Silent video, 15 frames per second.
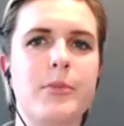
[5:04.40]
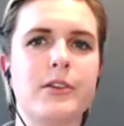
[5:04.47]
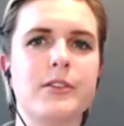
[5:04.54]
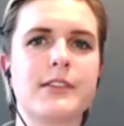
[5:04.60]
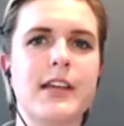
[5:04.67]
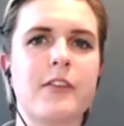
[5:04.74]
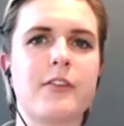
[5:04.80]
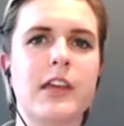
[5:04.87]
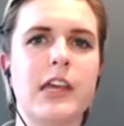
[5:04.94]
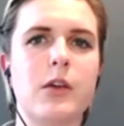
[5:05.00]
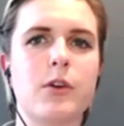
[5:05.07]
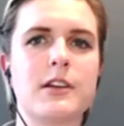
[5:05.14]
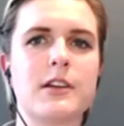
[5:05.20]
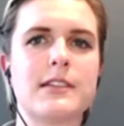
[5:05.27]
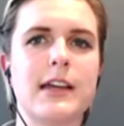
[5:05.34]
bills have
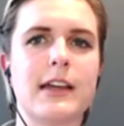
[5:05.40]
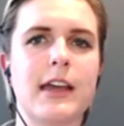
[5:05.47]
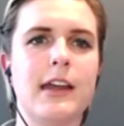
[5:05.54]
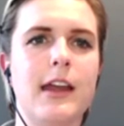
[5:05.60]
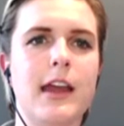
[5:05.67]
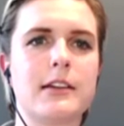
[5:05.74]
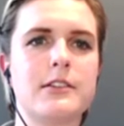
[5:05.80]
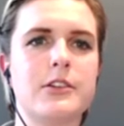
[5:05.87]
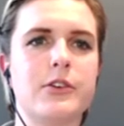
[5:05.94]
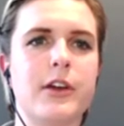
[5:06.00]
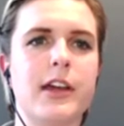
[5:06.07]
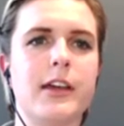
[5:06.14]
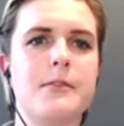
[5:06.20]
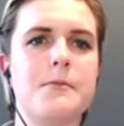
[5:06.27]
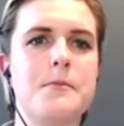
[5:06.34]
keywords that connect to
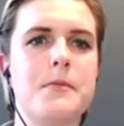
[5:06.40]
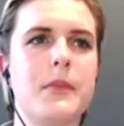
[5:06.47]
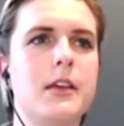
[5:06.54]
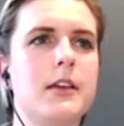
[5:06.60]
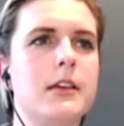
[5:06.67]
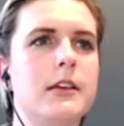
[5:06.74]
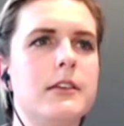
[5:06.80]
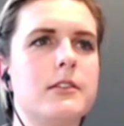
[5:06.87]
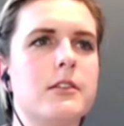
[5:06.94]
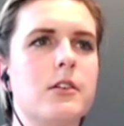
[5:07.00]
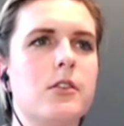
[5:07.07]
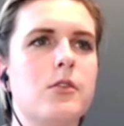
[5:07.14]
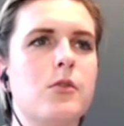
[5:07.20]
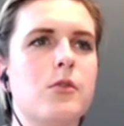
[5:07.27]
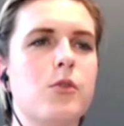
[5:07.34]
it.
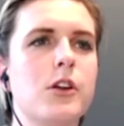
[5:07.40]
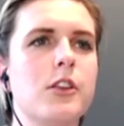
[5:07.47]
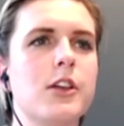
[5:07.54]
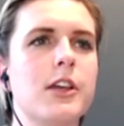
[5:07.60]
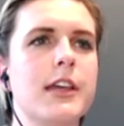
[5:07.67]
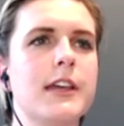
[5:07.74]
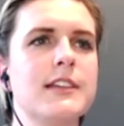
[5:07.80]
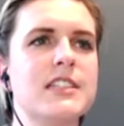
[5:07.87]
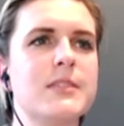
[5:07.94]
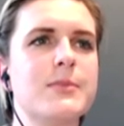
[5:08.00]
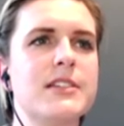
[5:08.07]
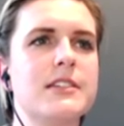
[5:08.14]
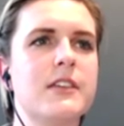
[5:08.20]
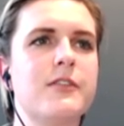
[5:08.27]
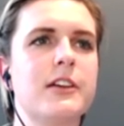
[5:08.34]
So we're looking
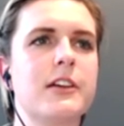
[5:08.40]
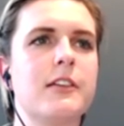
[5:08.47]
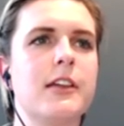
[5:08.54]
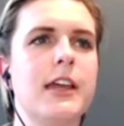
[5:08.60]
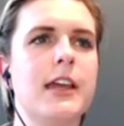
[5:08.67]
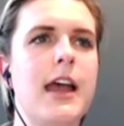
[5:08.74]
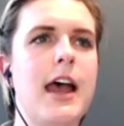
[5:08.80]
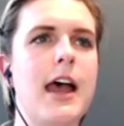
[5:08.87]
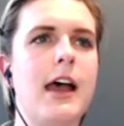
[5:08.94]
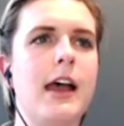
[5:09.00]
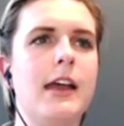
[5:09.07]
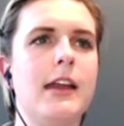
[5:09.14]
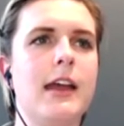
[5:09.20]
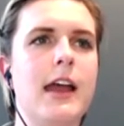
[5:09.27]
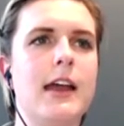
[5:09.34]
specifically
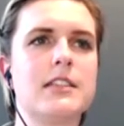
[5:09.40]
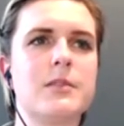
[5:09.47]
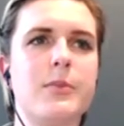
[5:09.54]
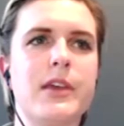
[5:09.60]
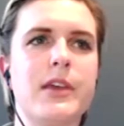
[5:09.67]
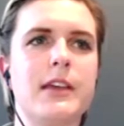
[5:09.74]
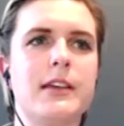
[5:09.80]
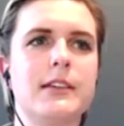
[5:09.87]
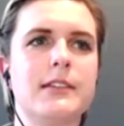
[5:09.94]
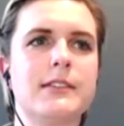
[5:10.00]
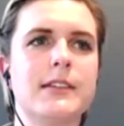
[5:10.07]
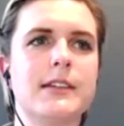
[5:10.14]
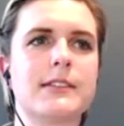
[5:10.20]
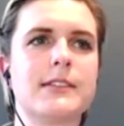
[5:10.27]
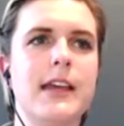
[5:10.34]
at S B
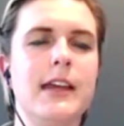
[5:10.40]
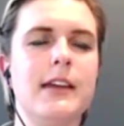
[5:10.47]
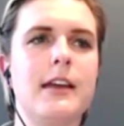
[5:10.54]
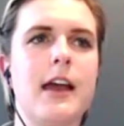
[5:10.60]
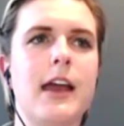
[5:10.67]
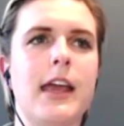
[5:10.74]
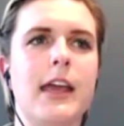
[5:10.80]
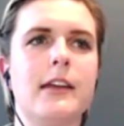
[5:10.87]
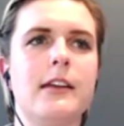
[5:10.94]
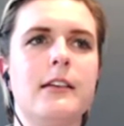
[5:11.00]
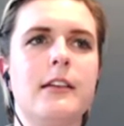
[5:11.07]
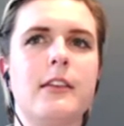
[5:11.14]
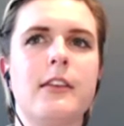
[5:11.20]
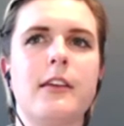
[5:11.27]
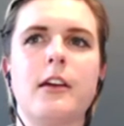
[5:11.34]
six eighty-nine.
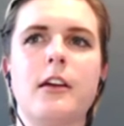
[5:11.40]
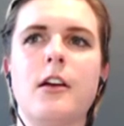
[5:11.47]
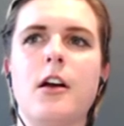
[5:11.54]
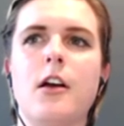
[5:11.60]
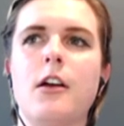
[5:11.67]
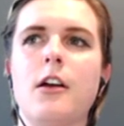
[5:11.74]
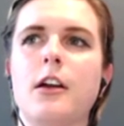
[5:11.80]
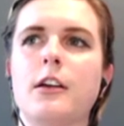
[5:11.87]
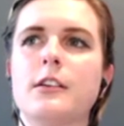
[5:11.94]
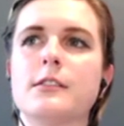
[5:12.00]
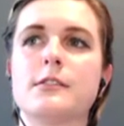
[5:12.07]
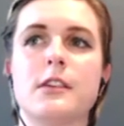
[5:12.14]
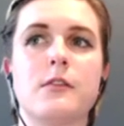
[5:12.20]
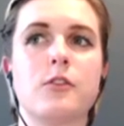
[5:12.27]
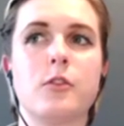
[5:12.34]
There are
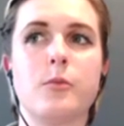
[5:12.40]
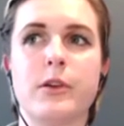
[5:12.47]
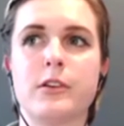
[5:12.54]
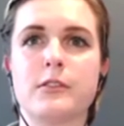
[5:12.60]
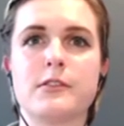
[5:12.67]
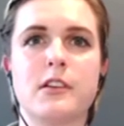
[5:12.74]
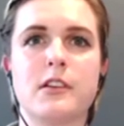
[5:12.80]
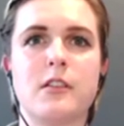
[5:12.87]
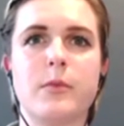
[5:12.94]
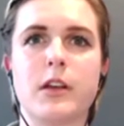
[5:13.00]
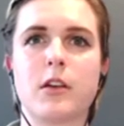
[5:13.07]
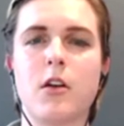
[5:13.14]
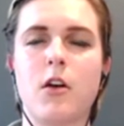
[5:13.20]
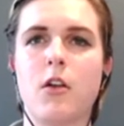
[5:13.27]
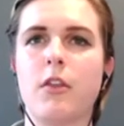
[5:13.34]
several bills that have been
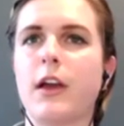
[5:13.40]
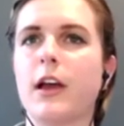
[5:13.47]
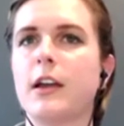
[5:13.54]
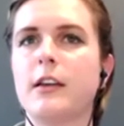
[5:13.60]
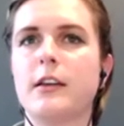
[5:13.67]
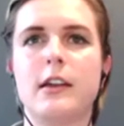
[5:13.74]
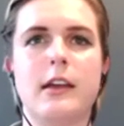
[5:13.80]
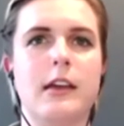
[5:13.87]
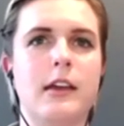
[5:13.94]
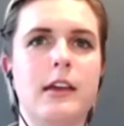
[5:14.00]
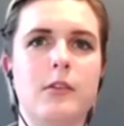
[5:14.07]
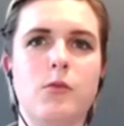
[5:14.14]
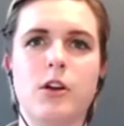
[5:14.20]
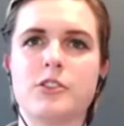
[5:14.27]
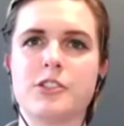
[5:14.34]
called that
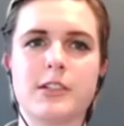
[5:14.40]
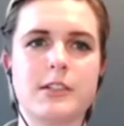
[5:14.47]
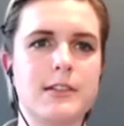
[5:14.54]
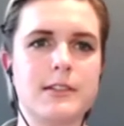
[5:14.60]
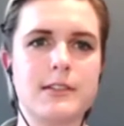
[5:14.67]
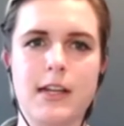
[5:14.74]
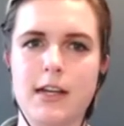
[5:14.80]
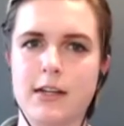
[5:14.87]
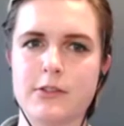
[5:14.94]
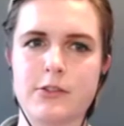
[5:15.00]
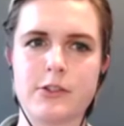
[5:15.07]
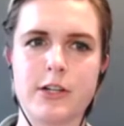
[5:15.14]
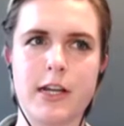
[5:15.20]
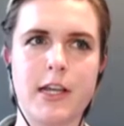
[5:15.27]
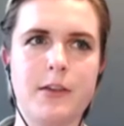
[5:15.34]
in Washington state
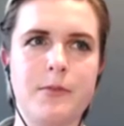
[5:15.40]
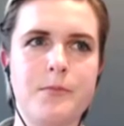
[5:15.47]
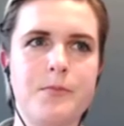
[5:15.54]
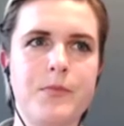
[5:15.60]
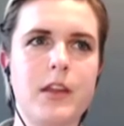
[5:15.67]
history.